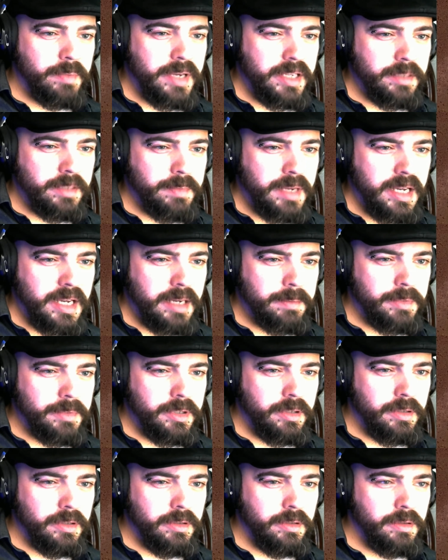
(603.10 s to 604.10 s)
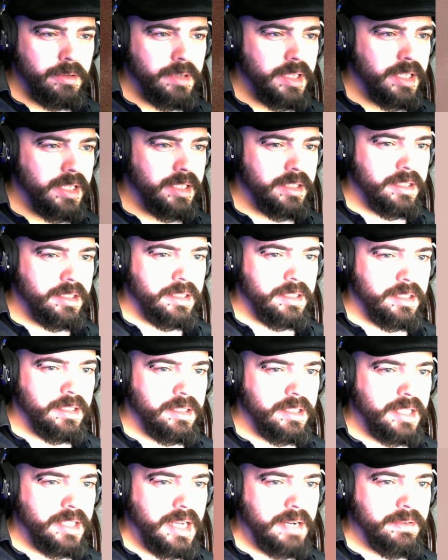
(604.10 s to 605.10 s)
map to, I think it's, is
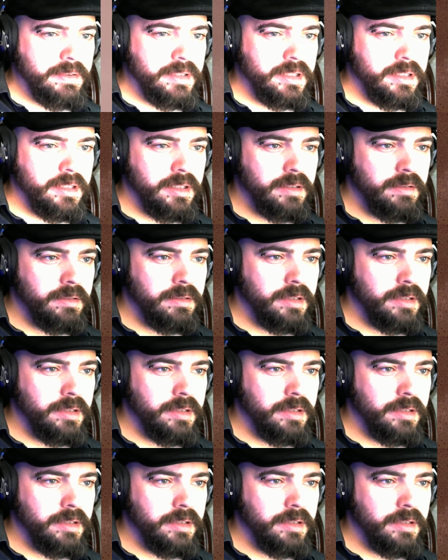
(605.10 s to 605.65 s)
it that one? No,